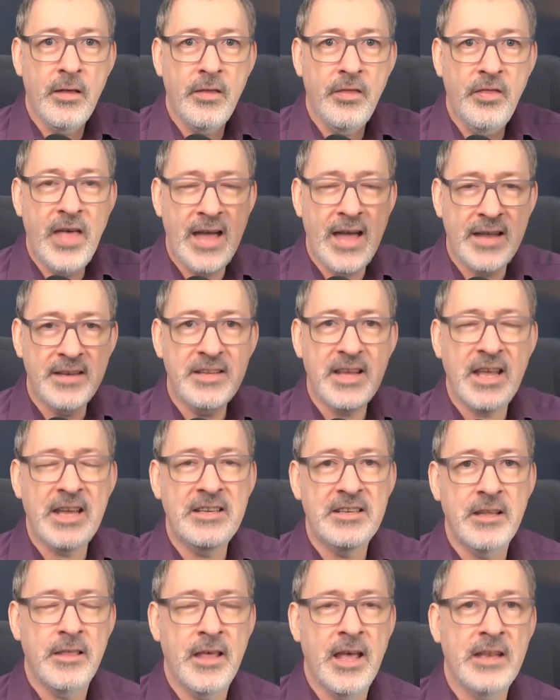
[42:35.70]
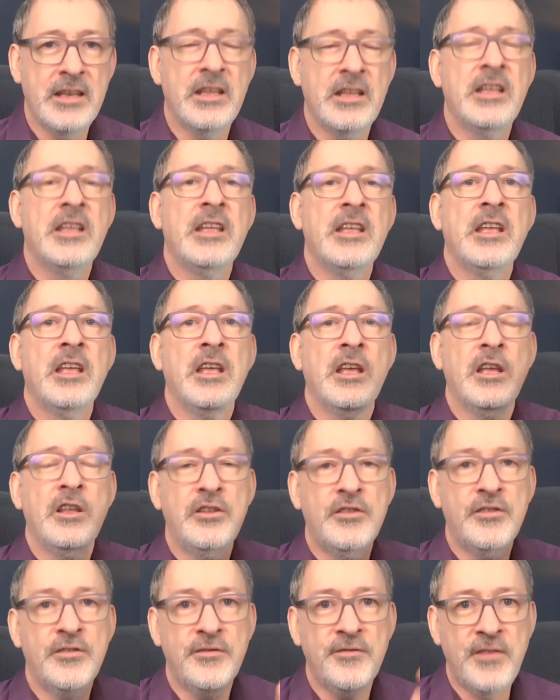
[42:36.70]
That data then
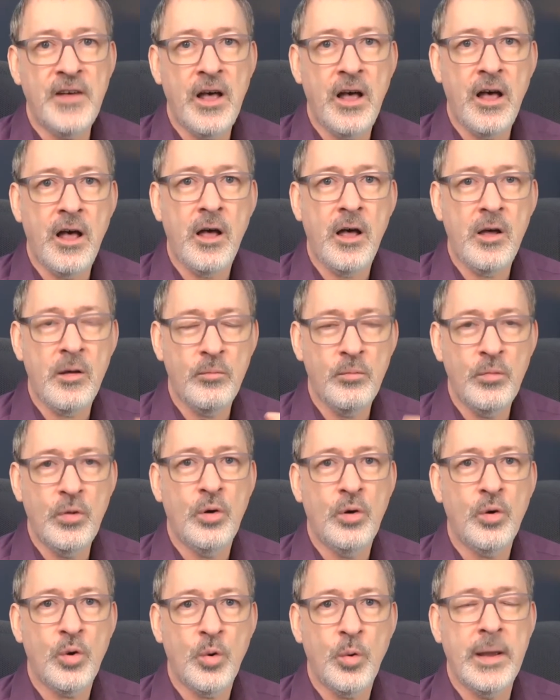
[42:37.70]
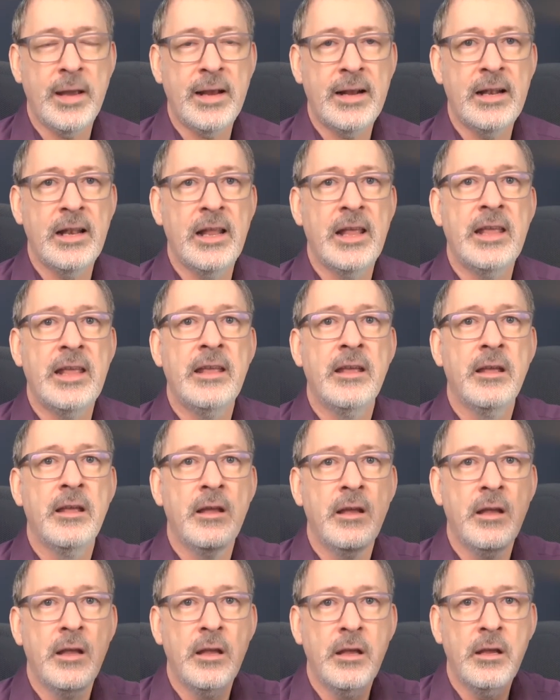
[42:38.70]
is far more quickly
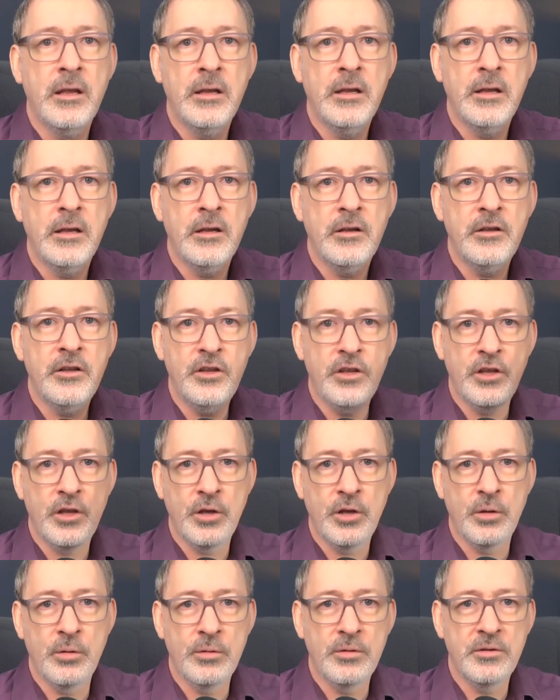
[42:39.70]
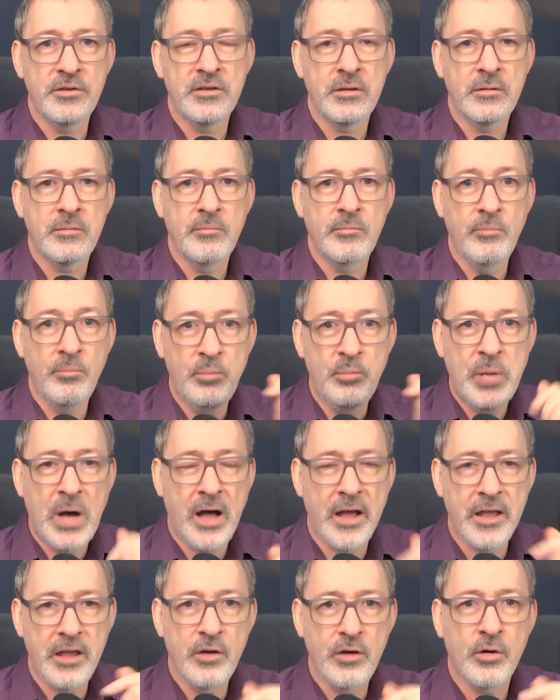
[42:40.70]
used
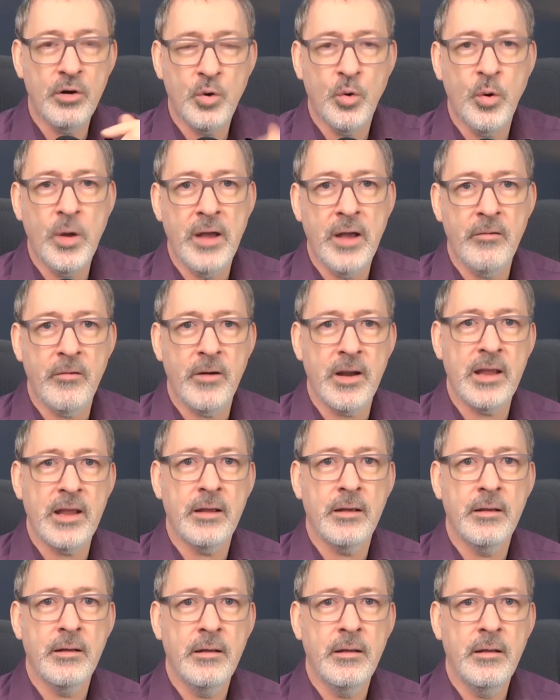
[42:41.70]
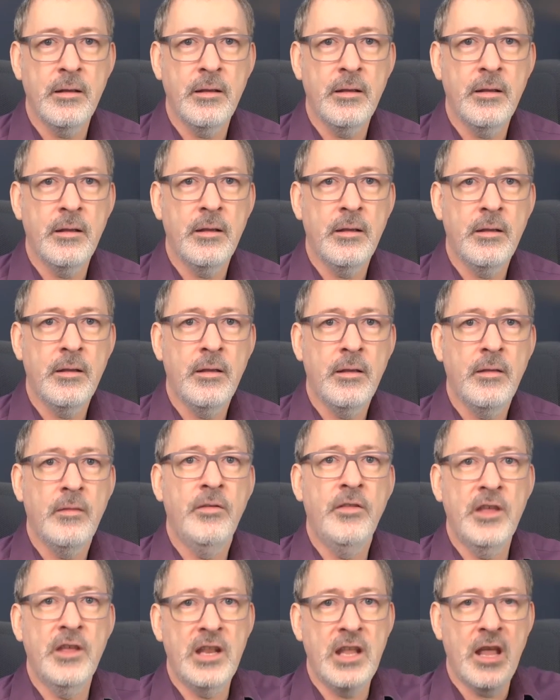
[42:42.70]
by your query
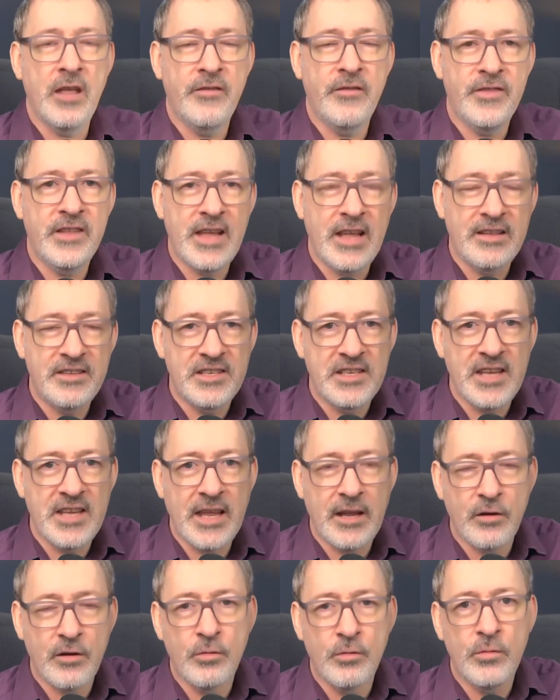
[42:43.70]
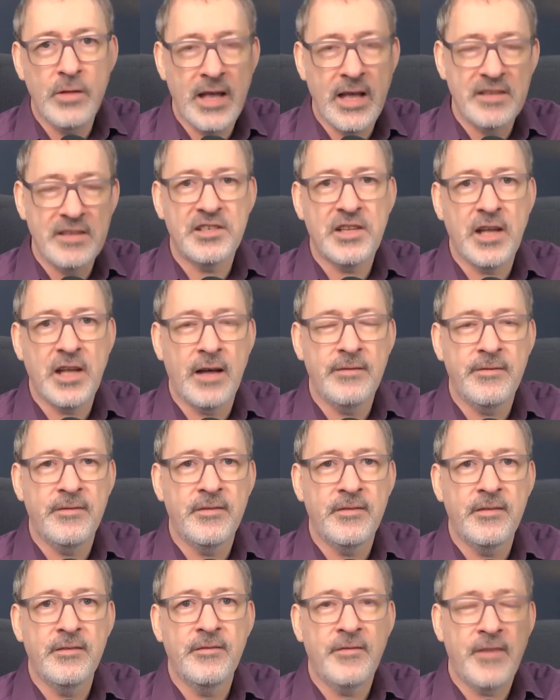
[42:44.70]
than if it had to take all that stuff,
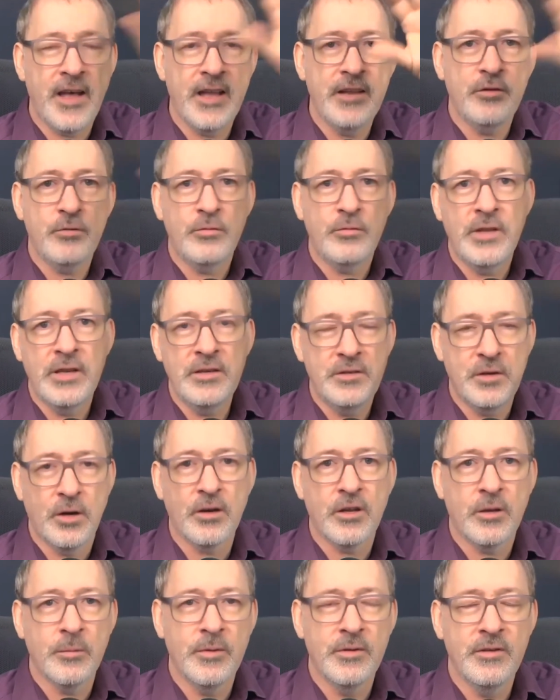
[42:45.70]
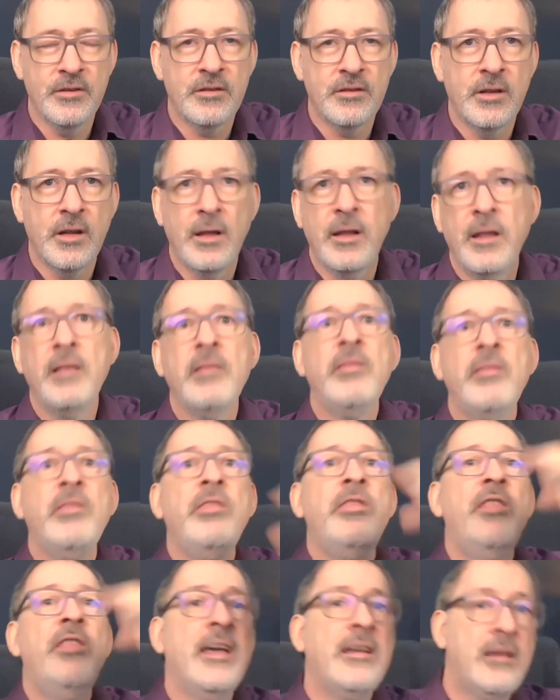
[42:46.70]
find all those documents,
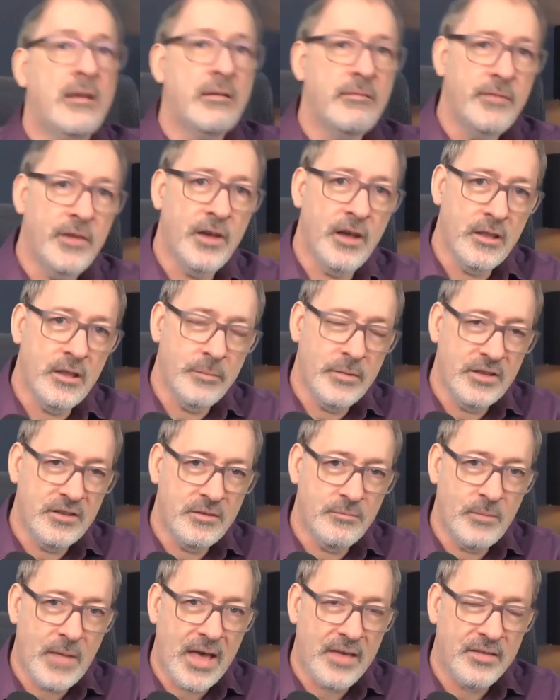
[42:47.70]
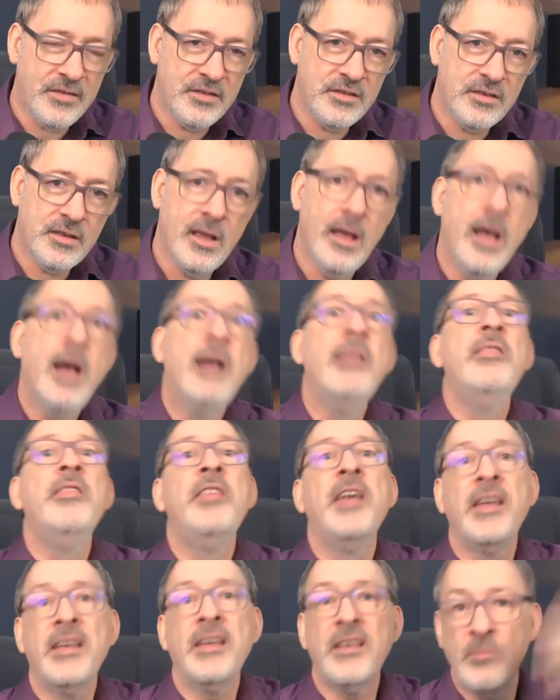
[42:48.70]
then convert them into maths, and
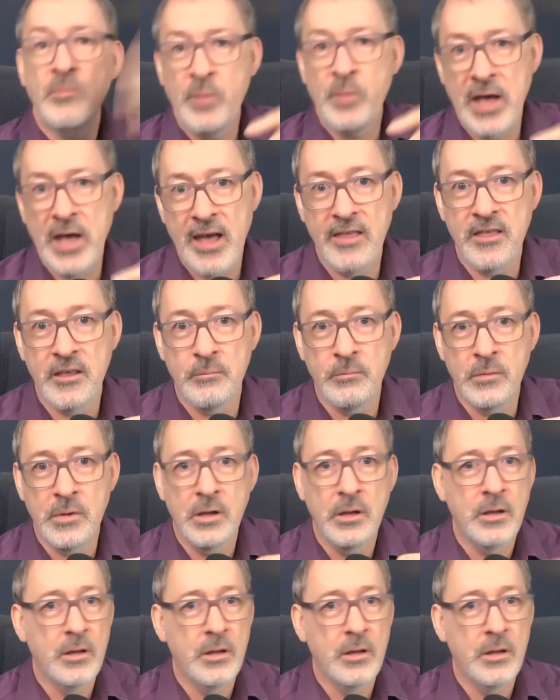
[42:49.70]
then compare them,